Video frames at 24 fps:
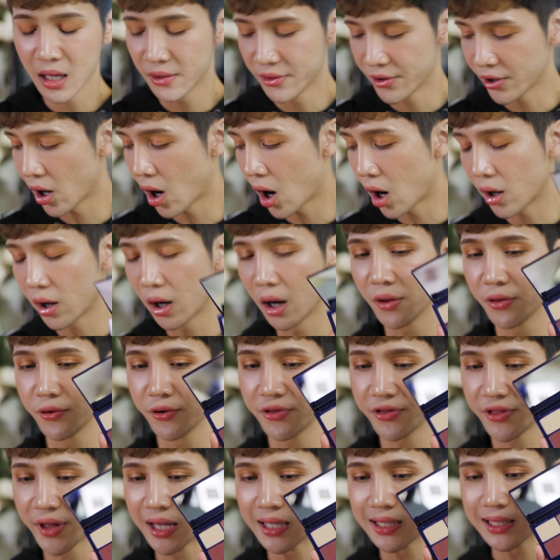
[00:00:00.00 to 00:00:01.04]
there are other
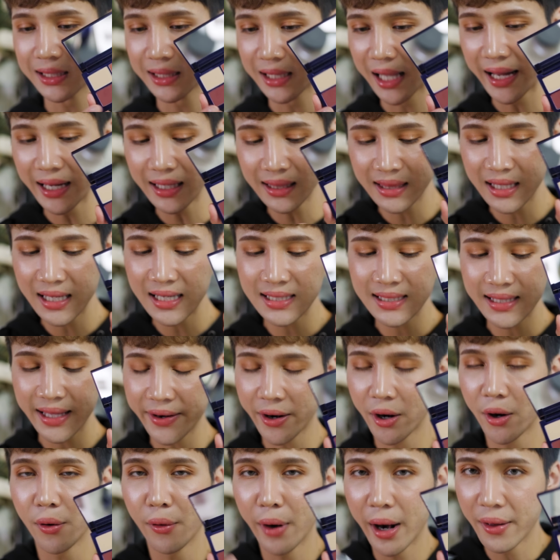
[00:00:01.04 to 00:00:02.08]
things like this
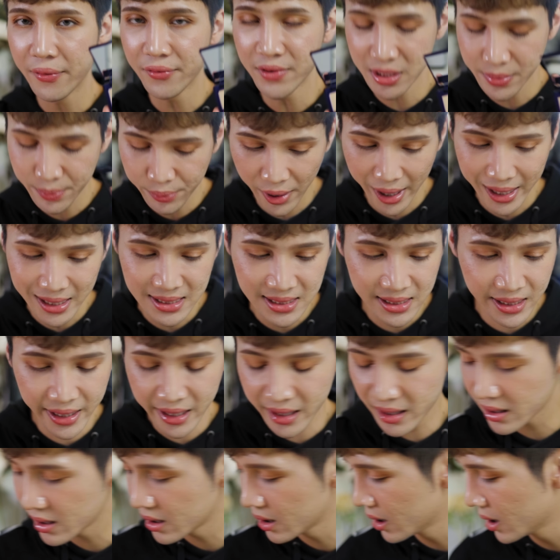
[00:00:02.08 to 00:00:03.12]
that are around this
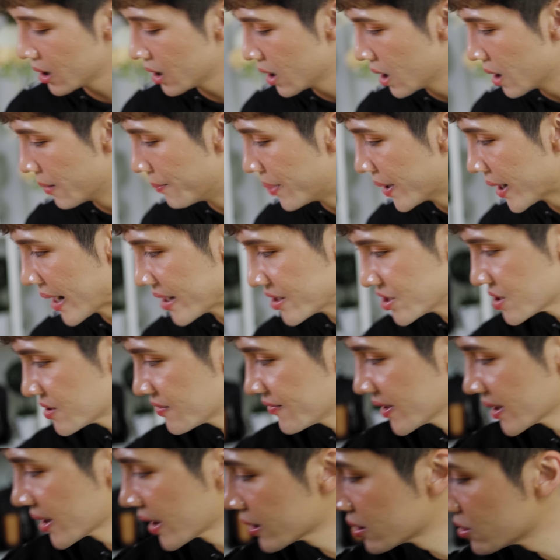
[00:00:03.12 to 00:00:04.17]
pricing, but I just
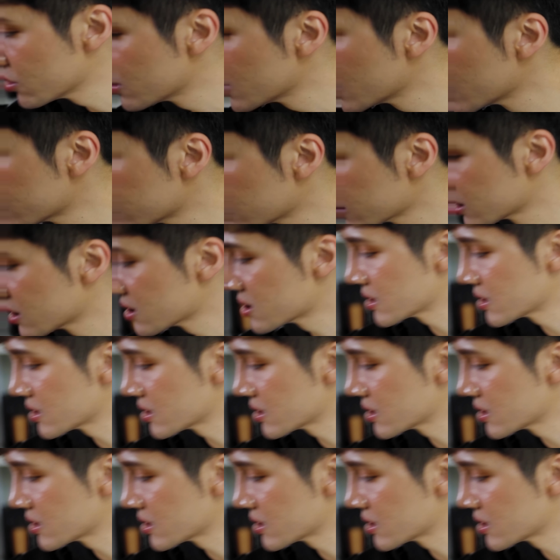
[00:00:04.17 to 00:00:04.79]
feel like you can get like the